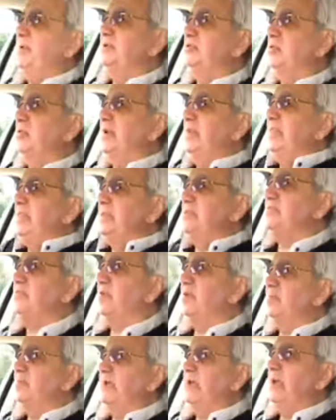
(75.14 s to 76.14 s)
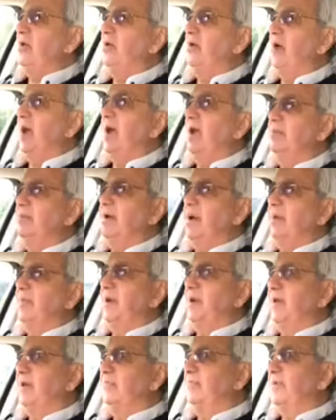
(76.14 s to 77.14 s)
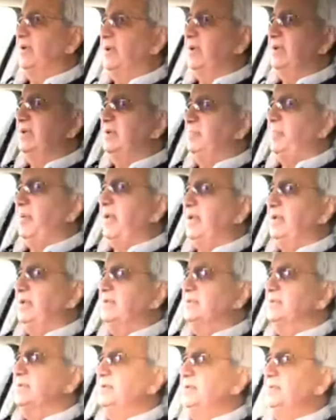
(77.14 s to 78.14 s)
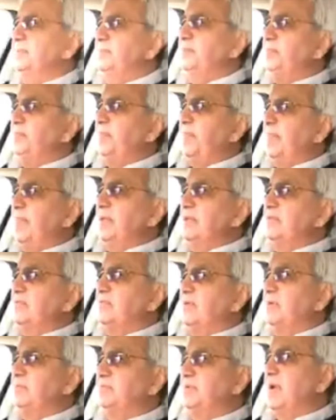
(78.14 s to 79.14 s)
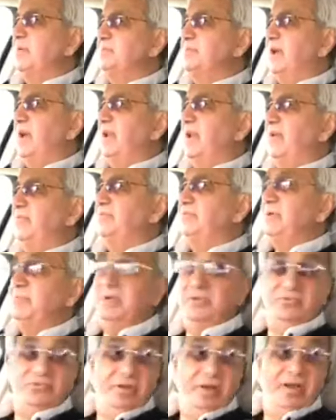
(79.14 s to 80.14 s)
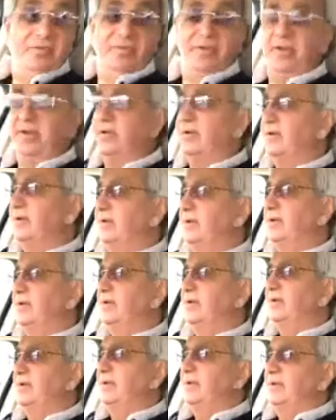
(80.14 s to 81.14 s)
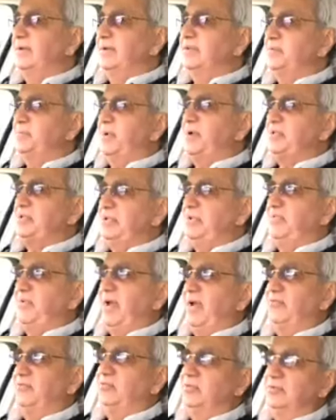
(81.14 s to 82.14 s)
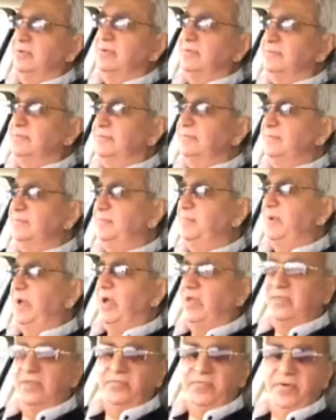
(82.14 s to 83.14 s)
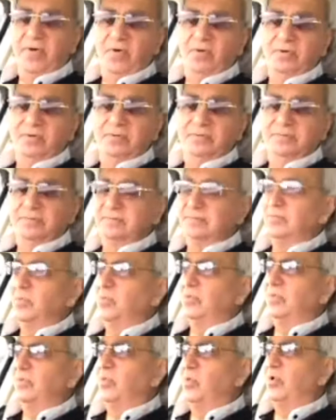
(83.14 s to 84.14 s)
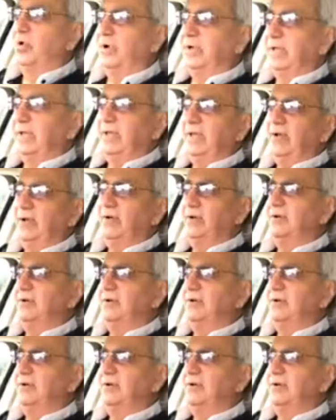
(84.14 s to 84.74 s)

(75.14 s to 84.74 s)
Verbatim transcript: doing things for me. You know, I'm, I'm kind of very independent. Sometimes I'll have Timmy drive here, especially if I have to be on the phone working